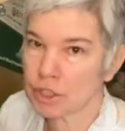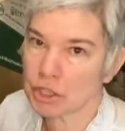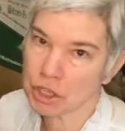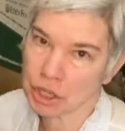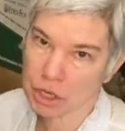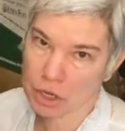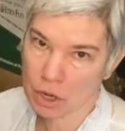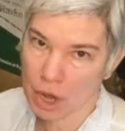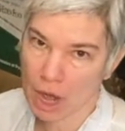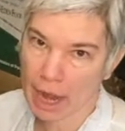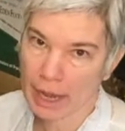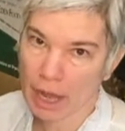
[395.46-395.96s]

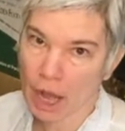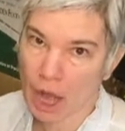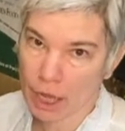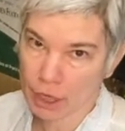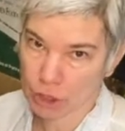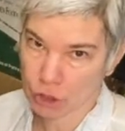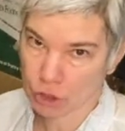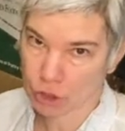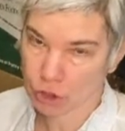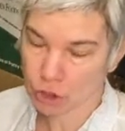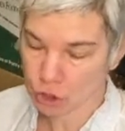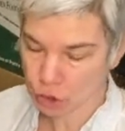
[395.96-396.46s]
year, I
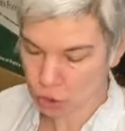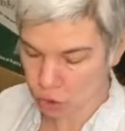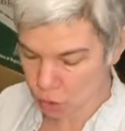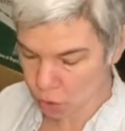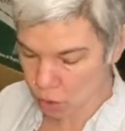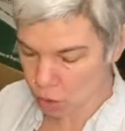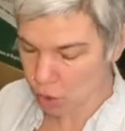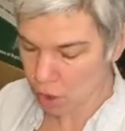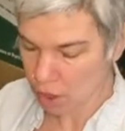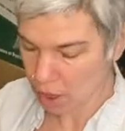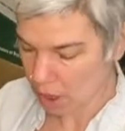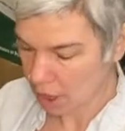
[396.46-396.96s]
got
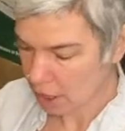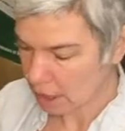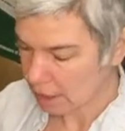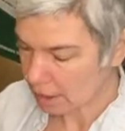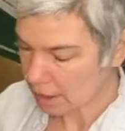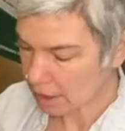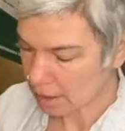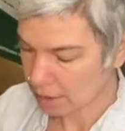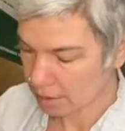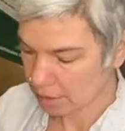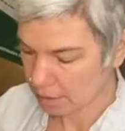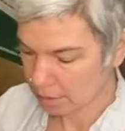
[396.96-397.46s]
two
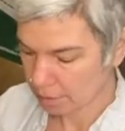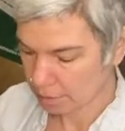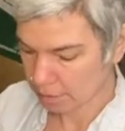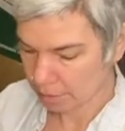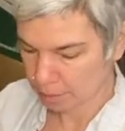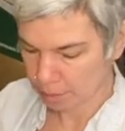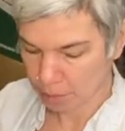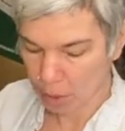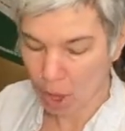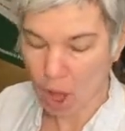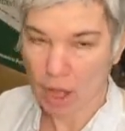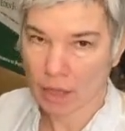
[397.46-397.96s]

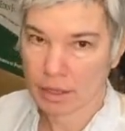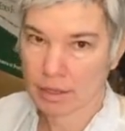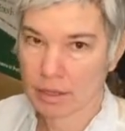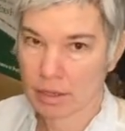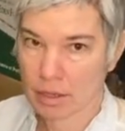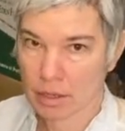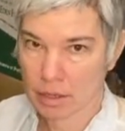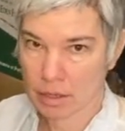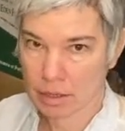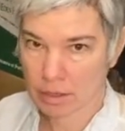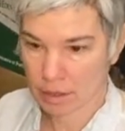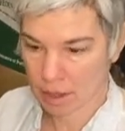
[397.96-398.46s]

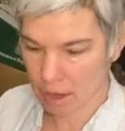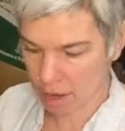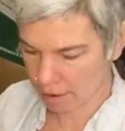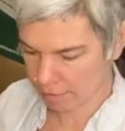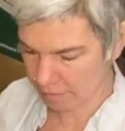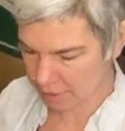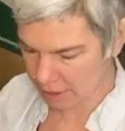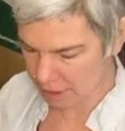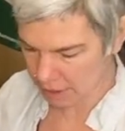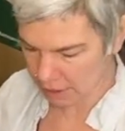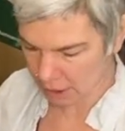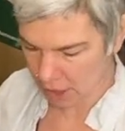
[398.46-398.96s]
boxes
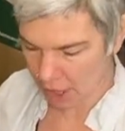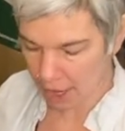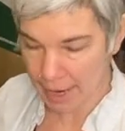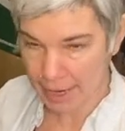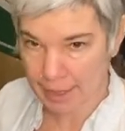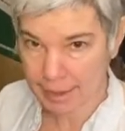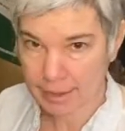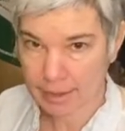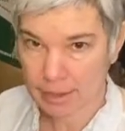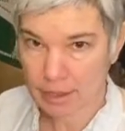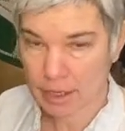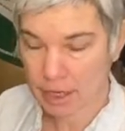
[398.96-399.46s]
of these
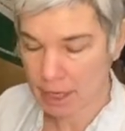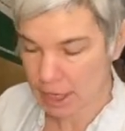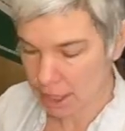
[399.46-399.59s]
lights.